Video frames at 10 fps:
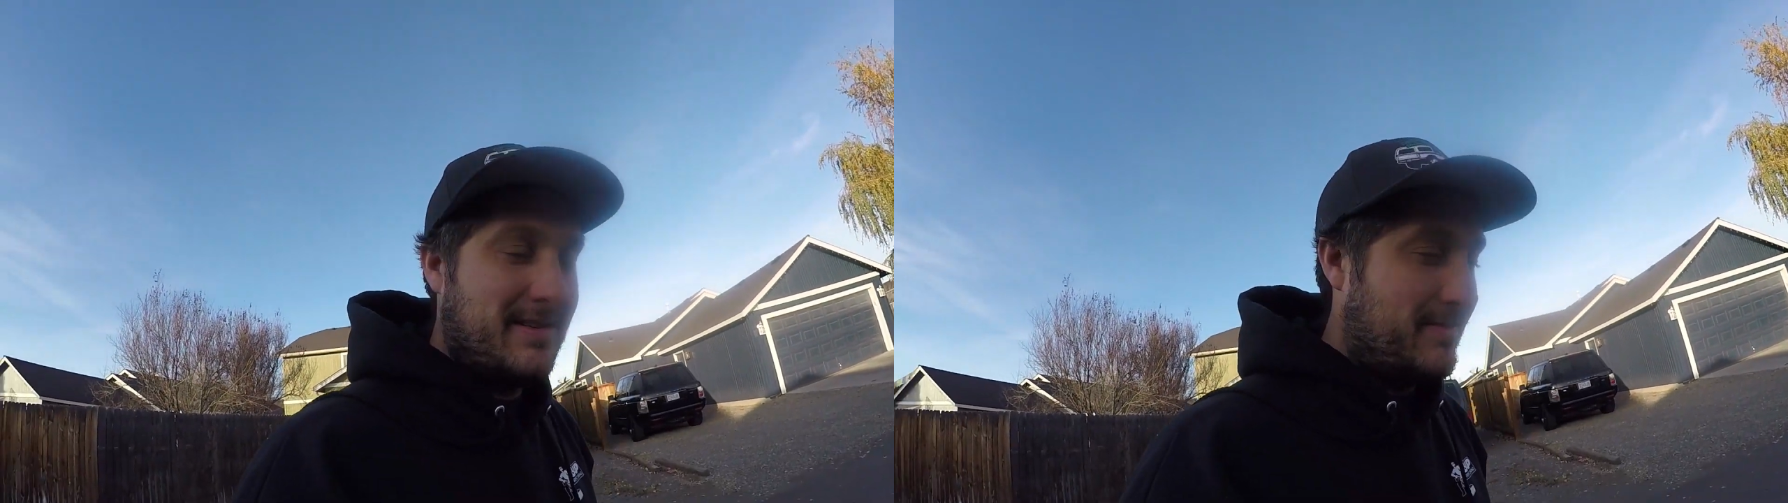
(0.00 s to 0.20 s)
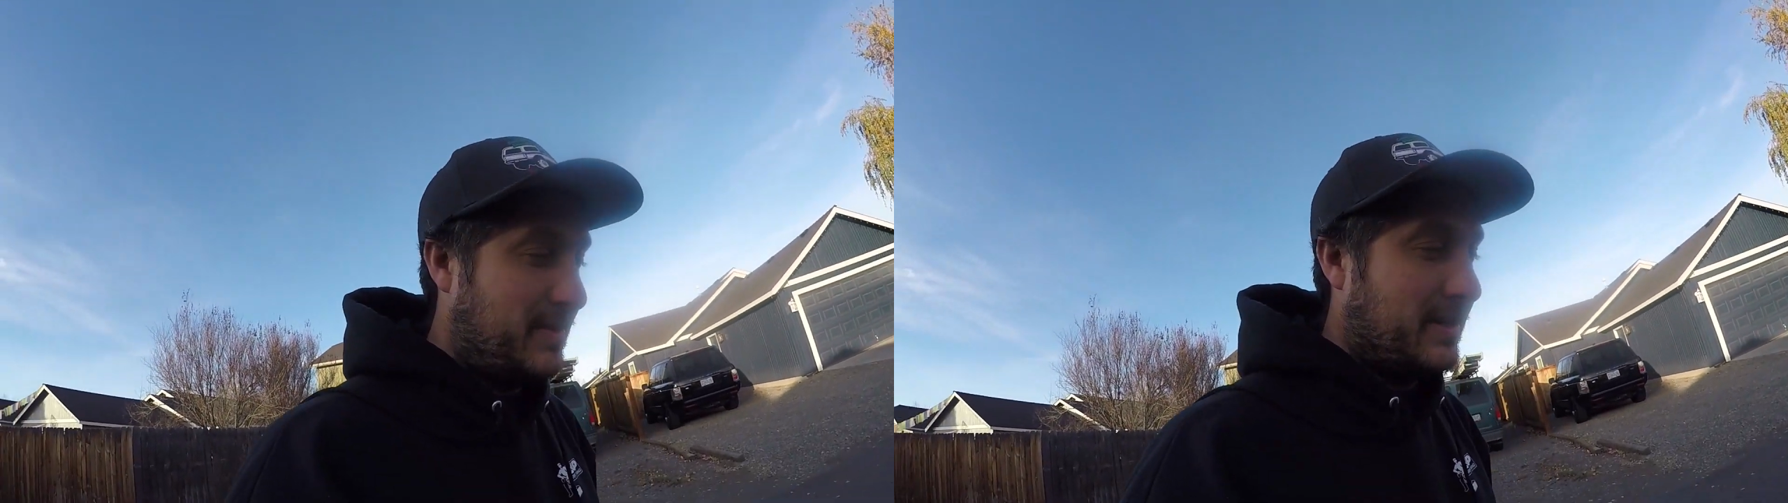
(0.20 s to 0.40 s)

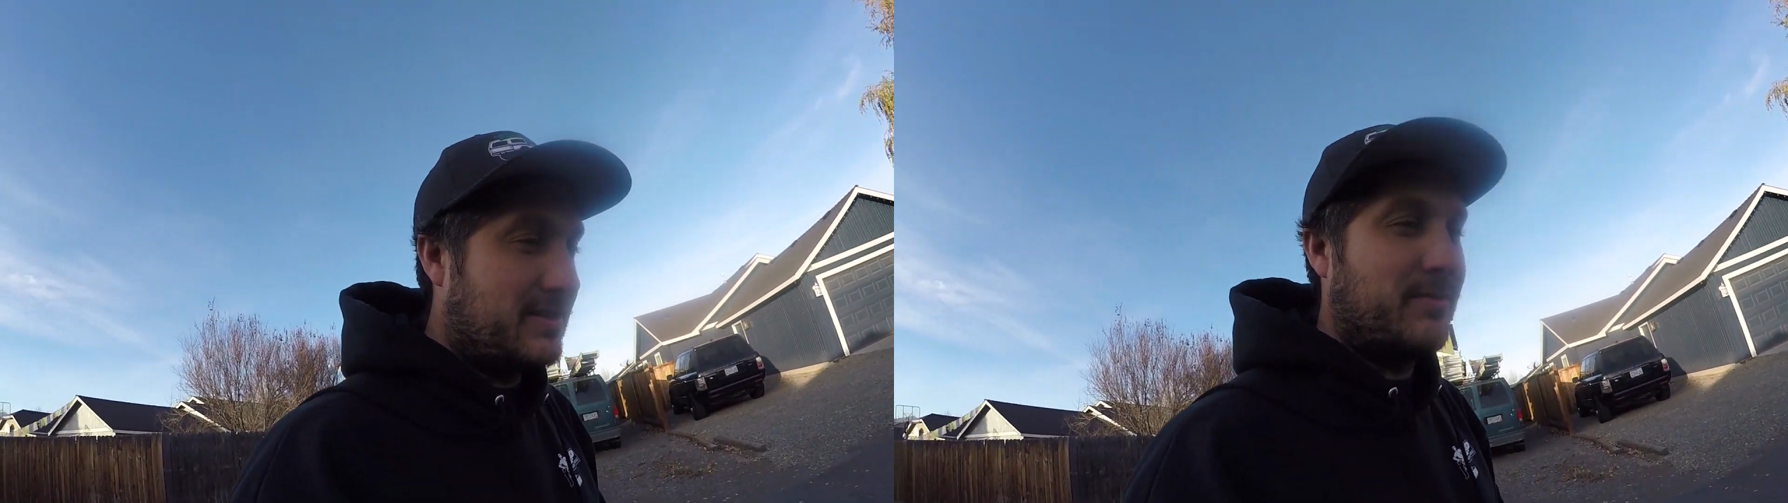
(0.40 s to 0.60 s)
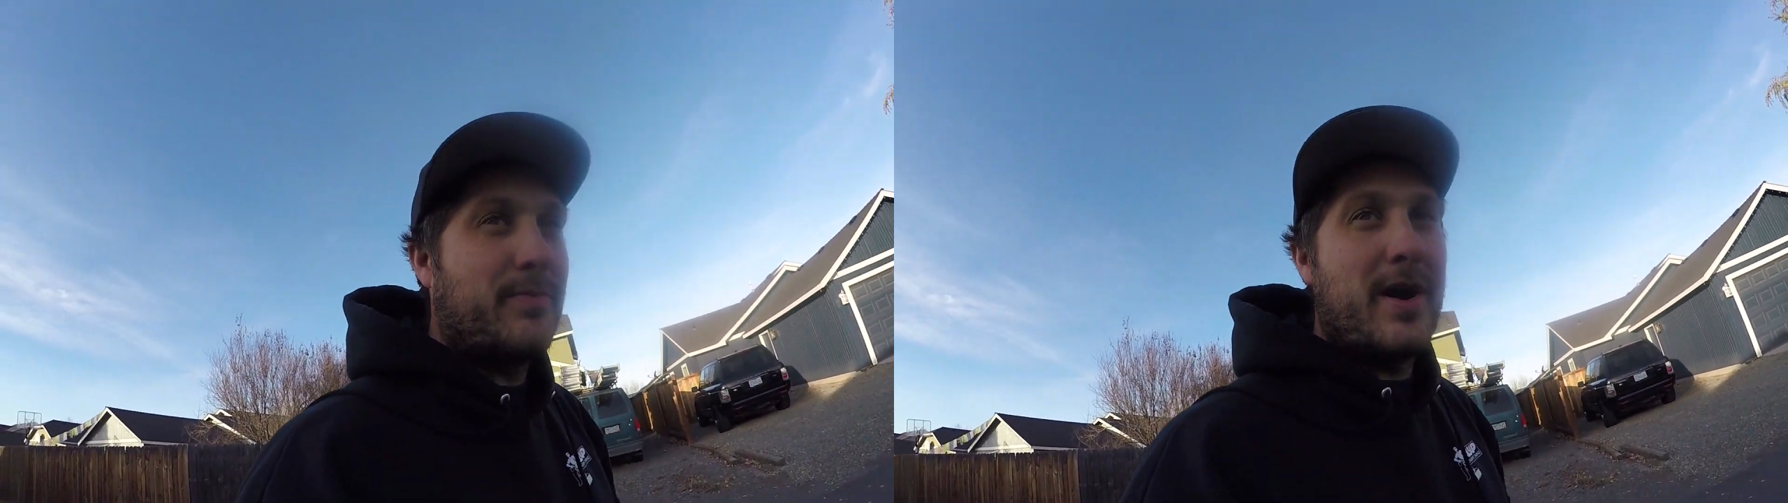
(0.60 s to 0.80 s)
be as
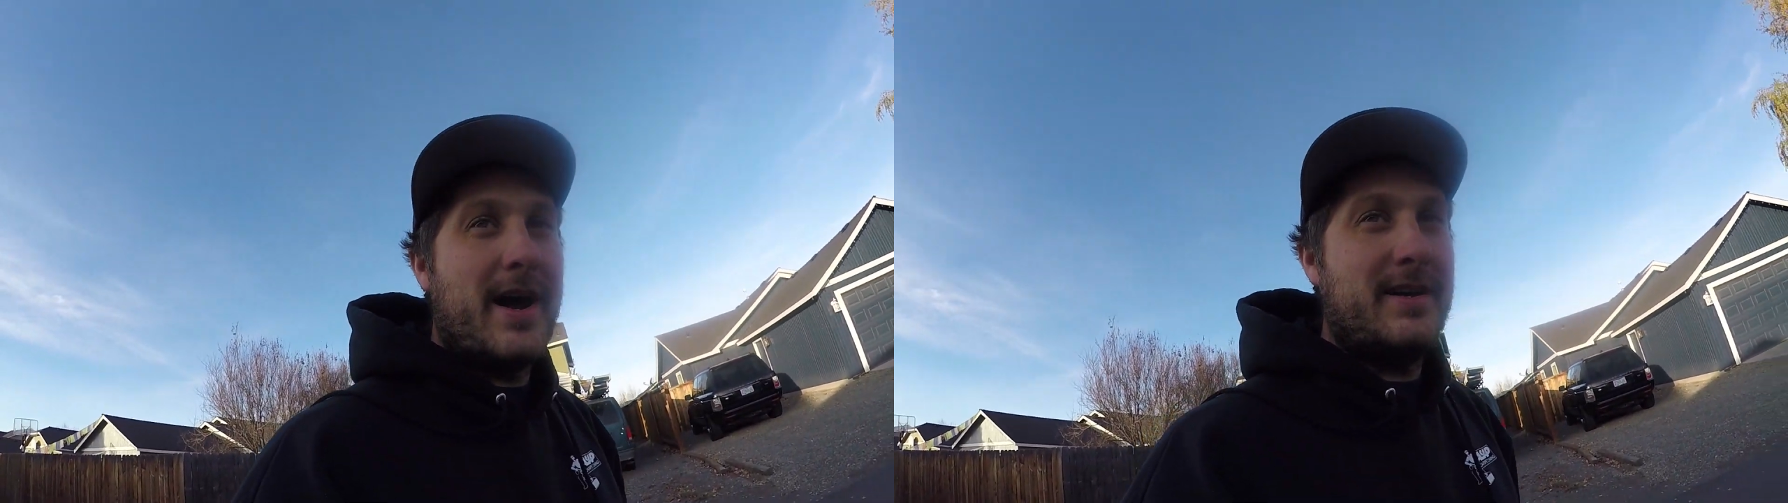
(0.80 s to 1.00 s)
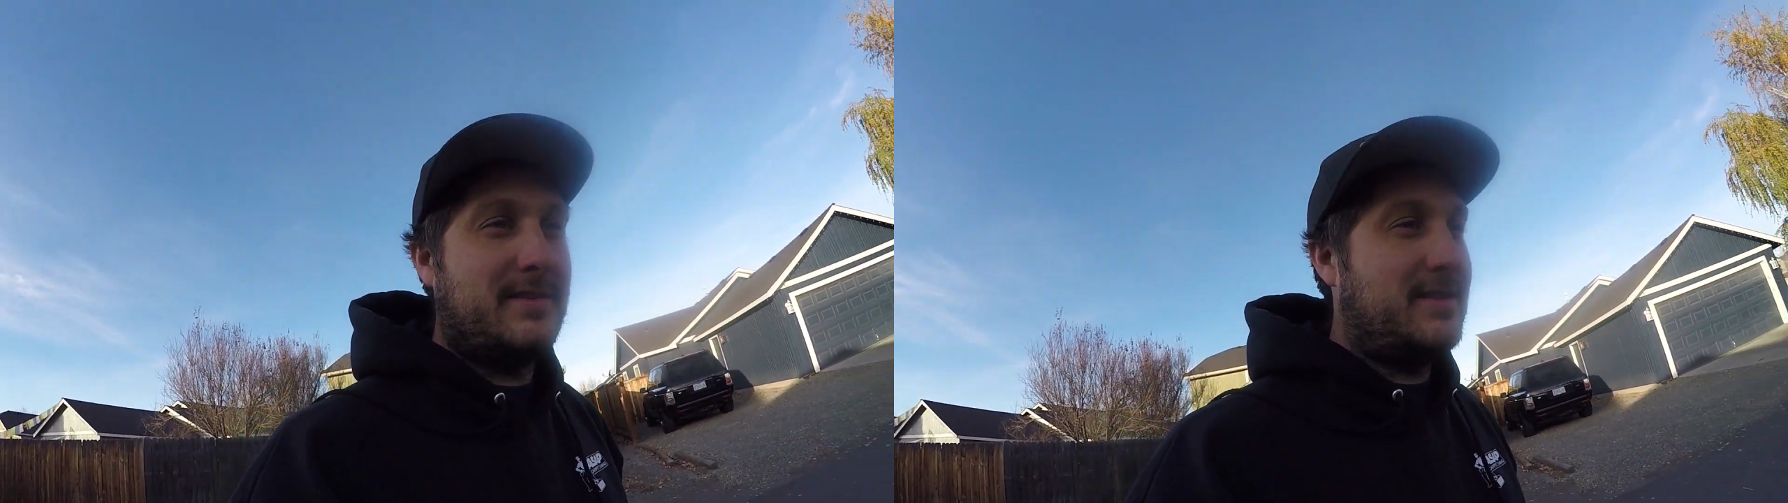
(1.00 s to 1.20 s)

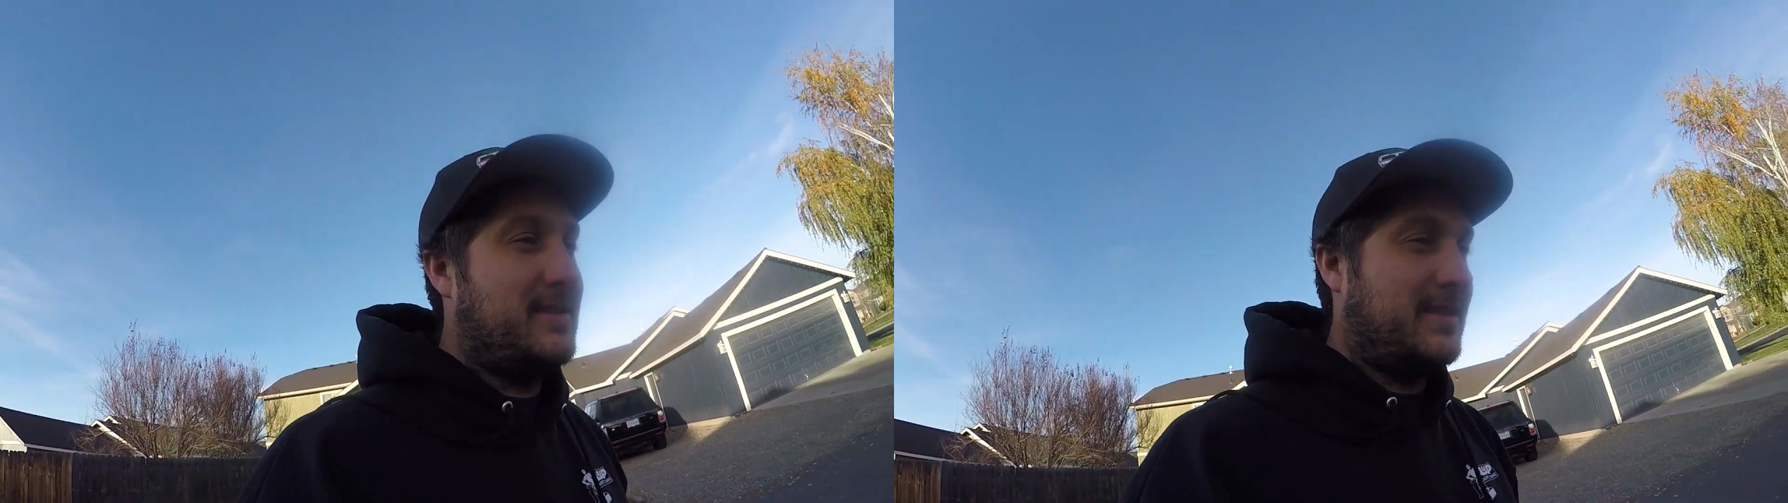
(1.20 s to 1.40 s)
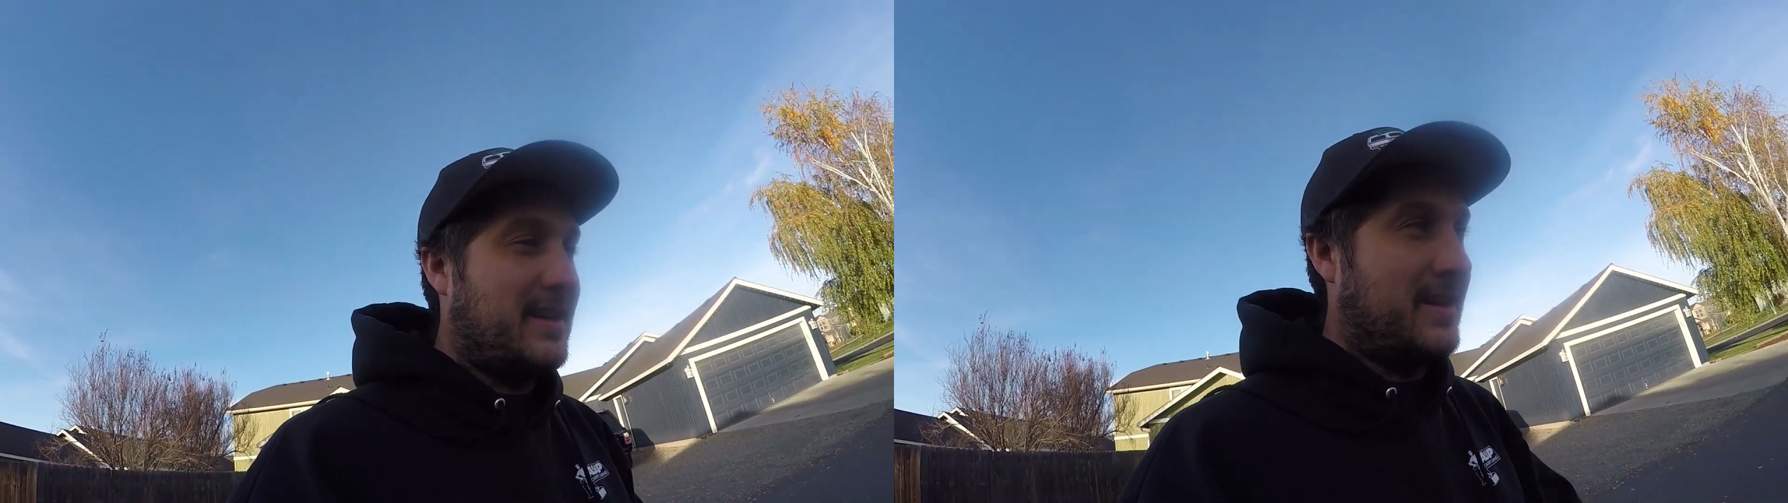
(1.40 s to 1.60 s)
surprised
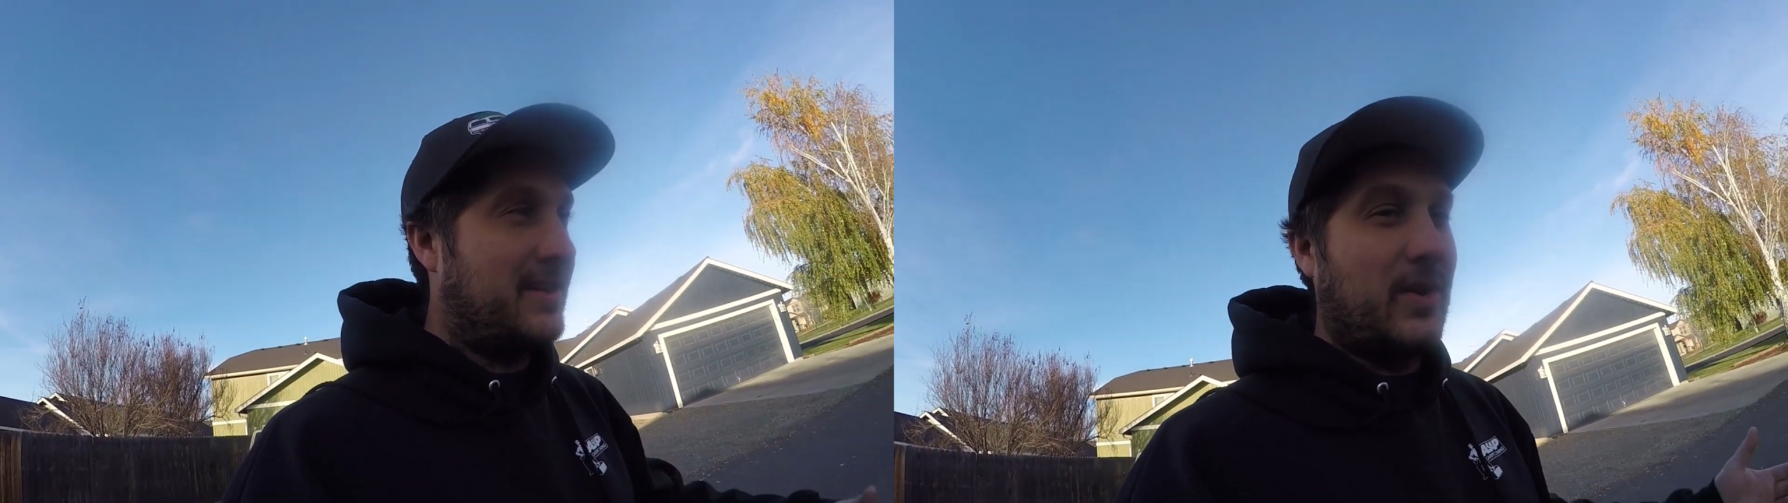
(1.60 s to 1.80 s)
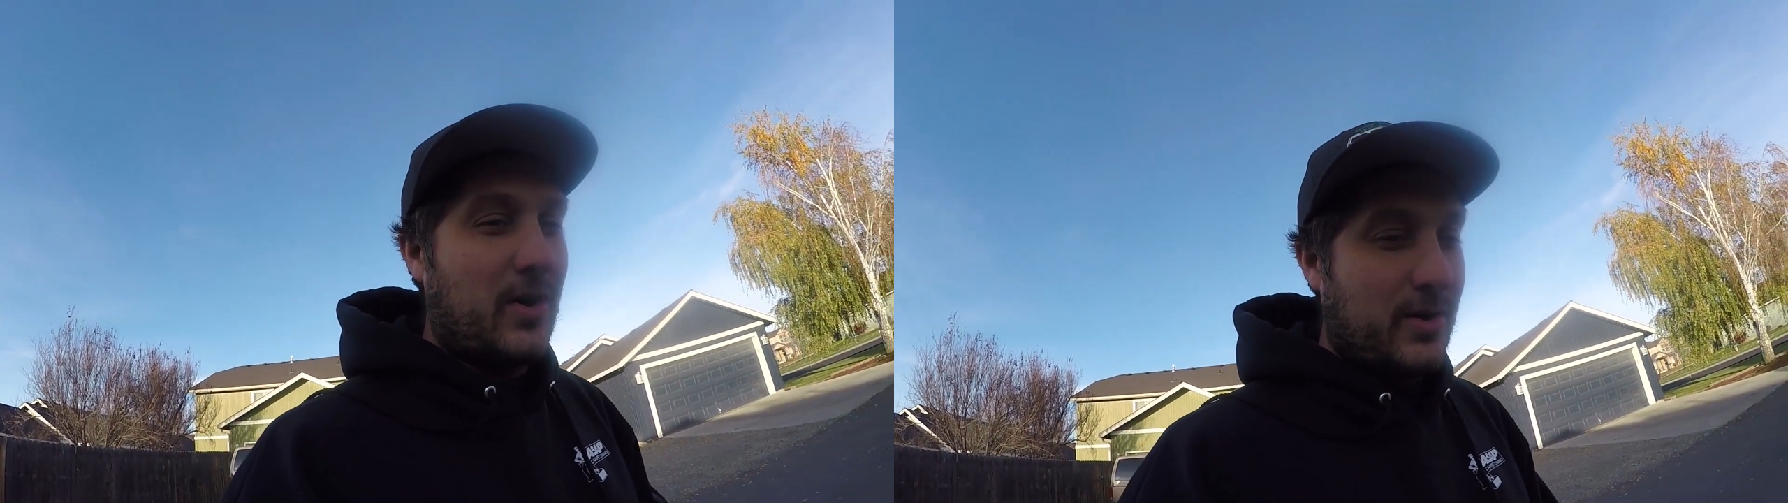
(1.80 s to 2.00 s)
as
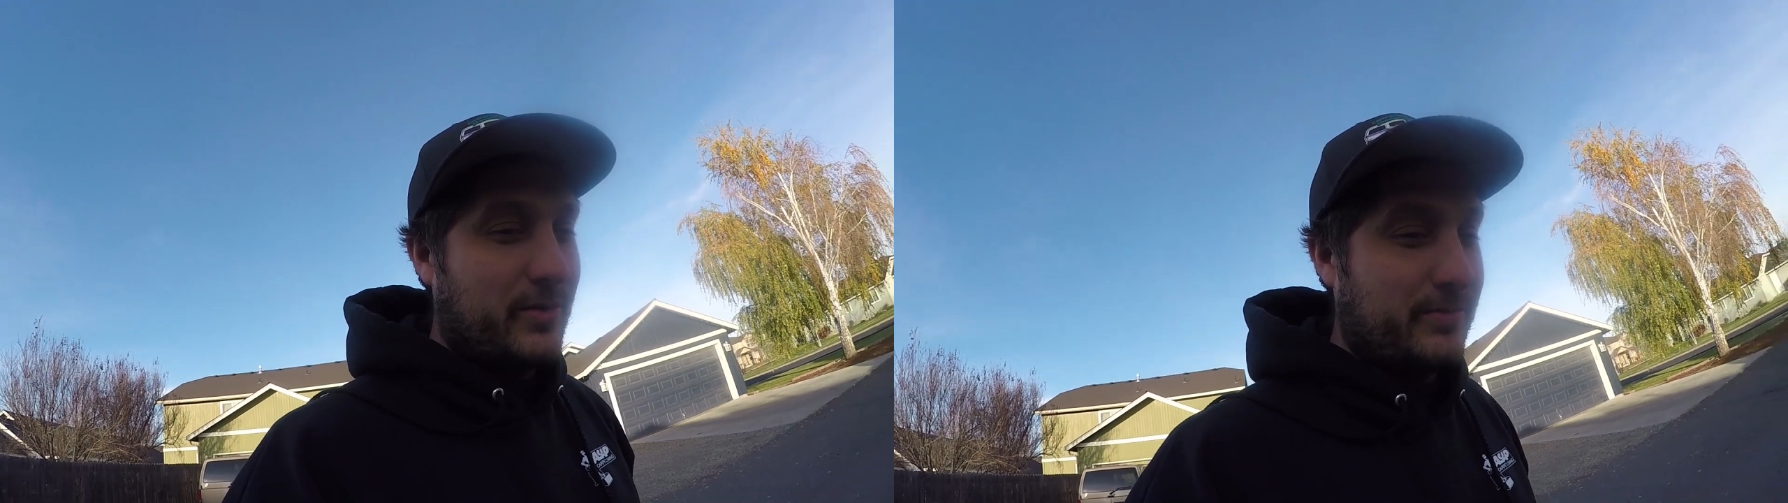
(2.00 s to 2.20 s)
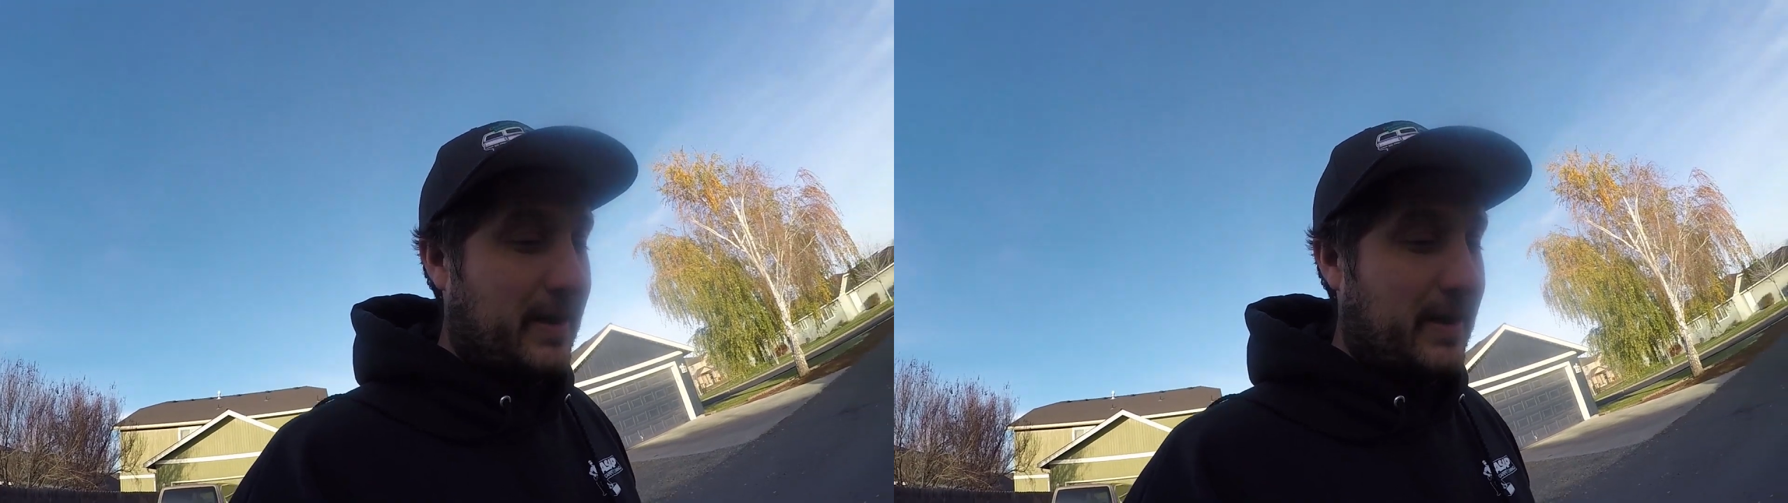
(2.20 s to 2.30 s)
you're all.